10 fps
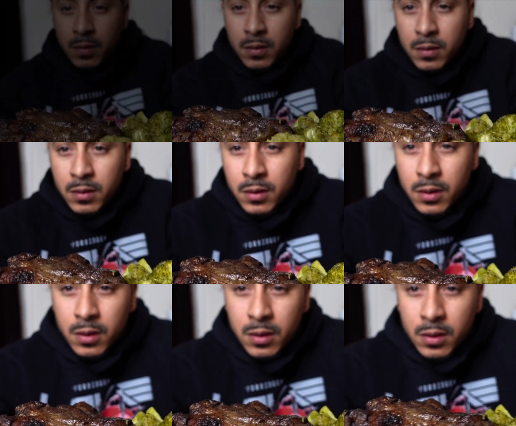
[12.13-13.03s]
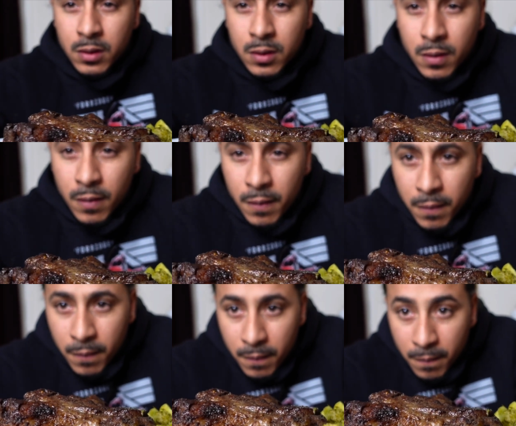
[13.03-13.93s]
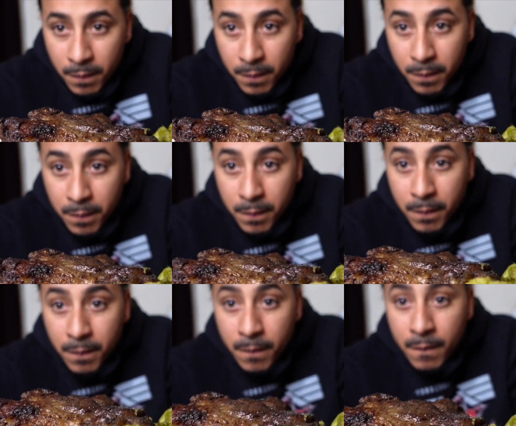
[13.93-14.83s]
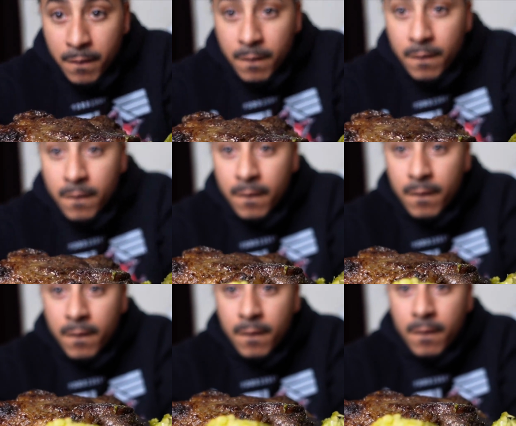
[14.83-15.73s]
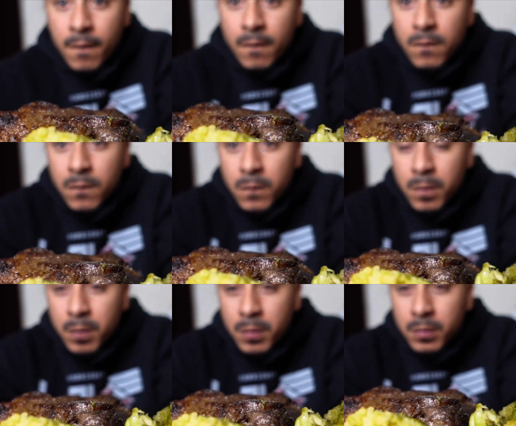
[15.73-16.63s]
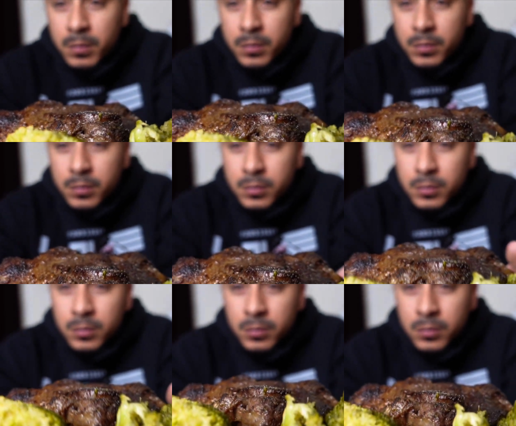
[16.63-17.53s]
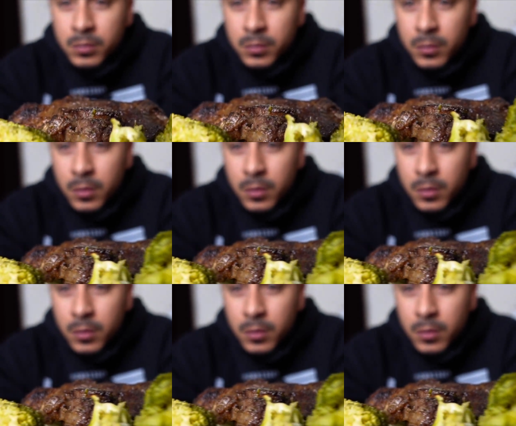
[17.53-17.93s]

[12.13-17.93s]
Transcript: Nobody speaks.